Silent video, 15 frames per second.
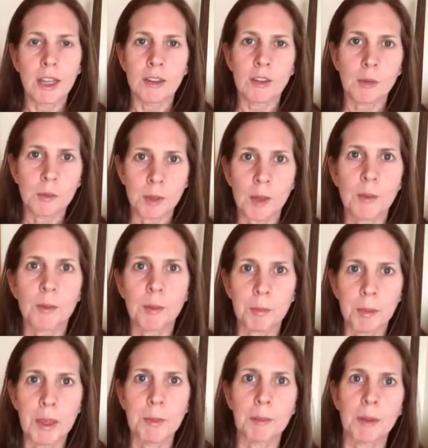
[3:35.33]
Sometimes
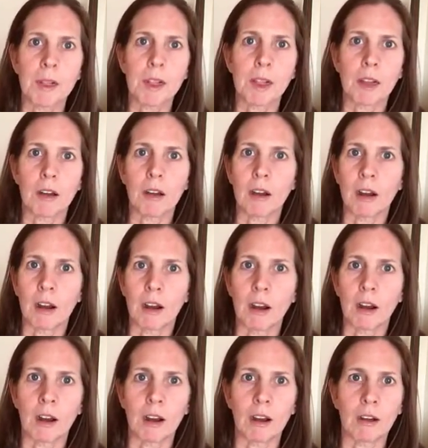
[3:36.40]
people
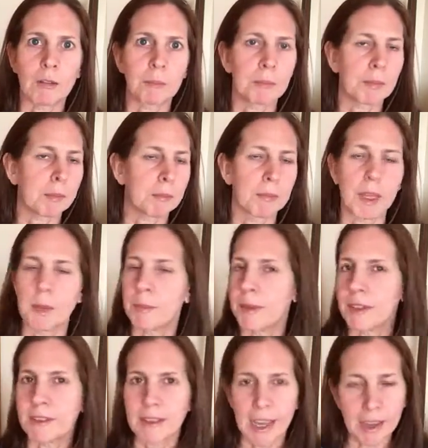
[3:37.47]
are a
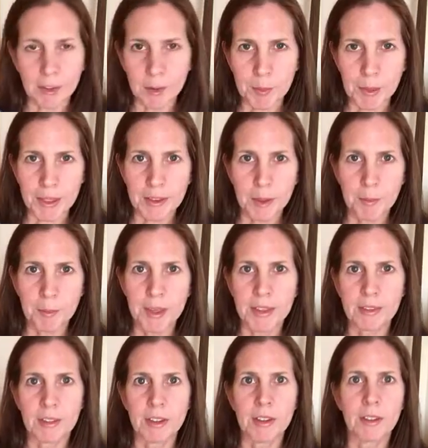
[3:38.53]
bit down about their
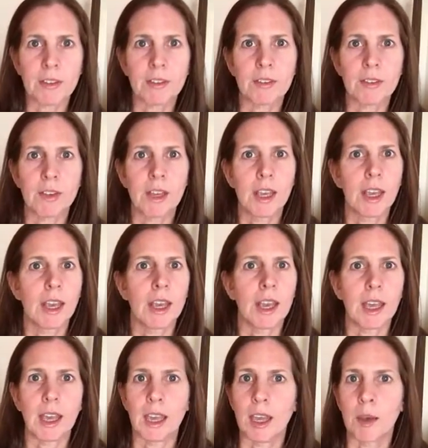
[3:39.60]
business,
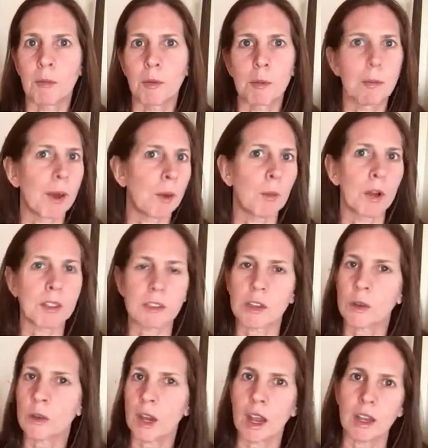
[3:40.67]
about what's
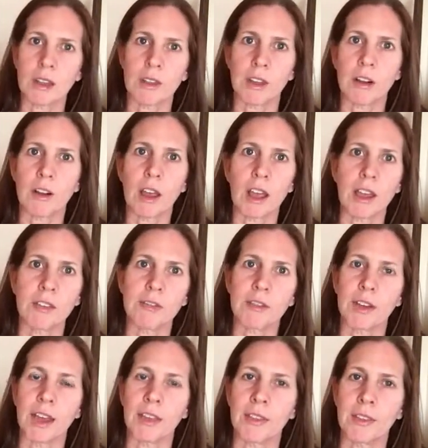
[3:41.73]
going on in their life,
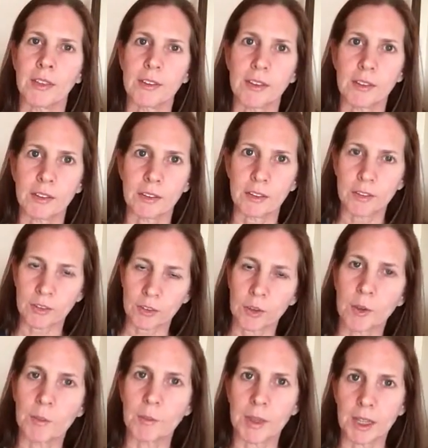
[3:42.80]
and
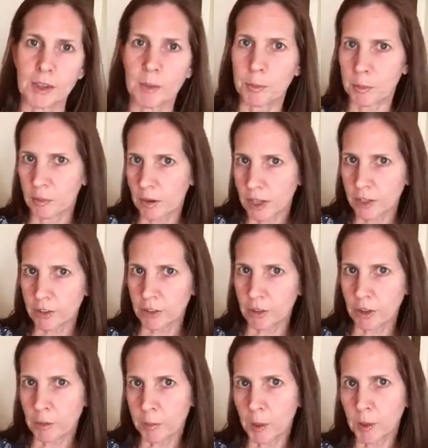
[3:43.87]
some
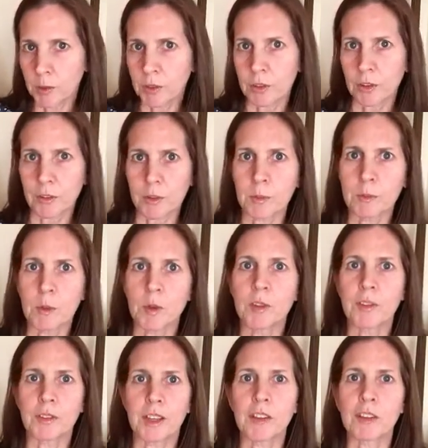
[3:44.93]
inspirational post or some
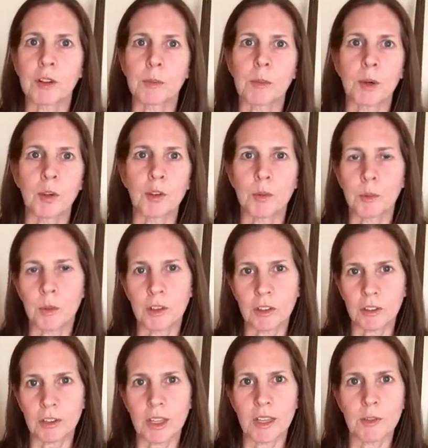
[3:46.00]
motivational post will
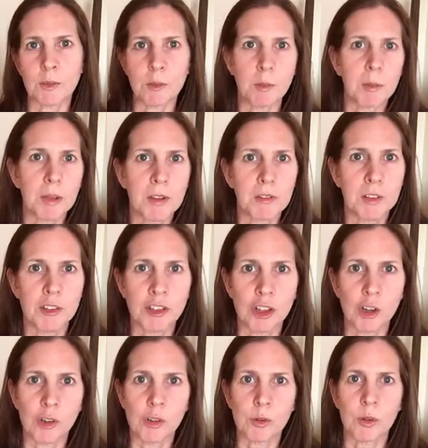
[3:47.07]
just give them a bit of a
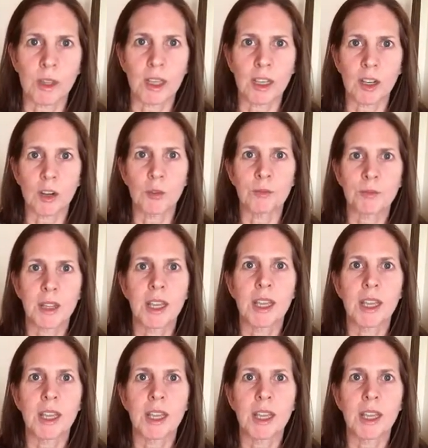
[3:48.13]
jolt where they go,